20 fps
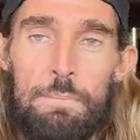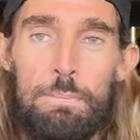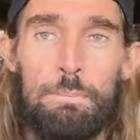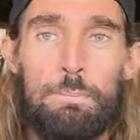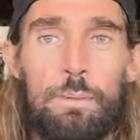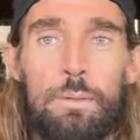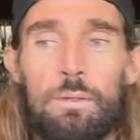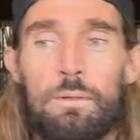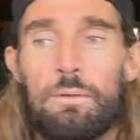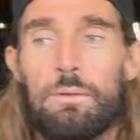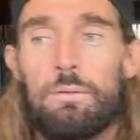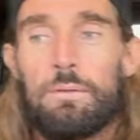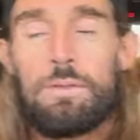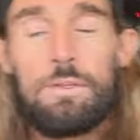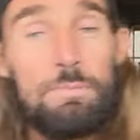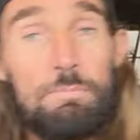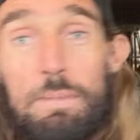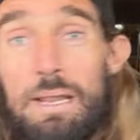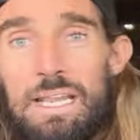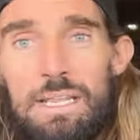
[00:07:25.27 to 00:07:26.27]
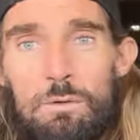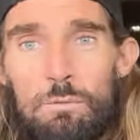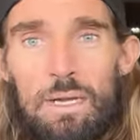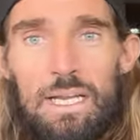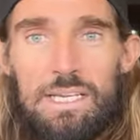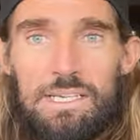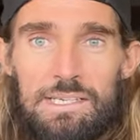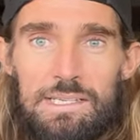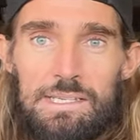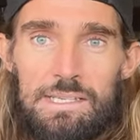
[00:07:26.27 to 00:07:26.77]
But there's many
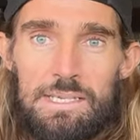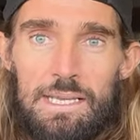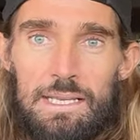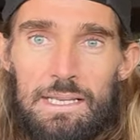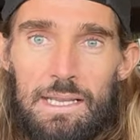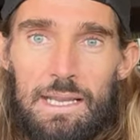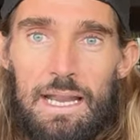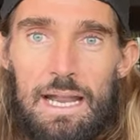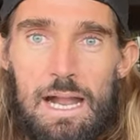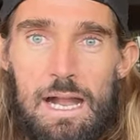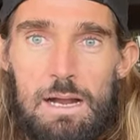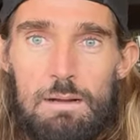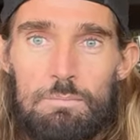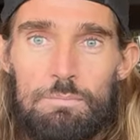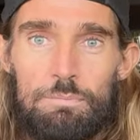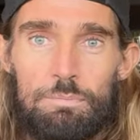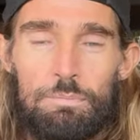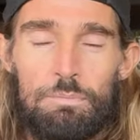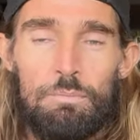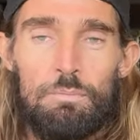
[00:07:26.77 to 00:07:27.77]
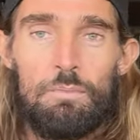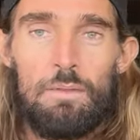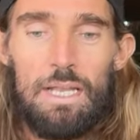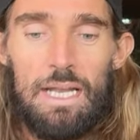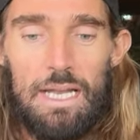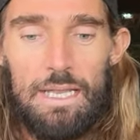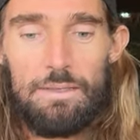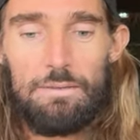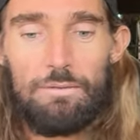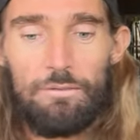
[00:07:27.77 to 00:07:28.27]
ways to skin a cat,
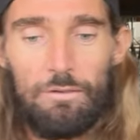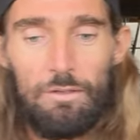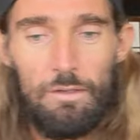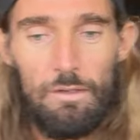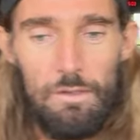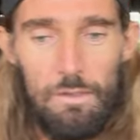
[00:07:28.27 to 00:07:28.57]
and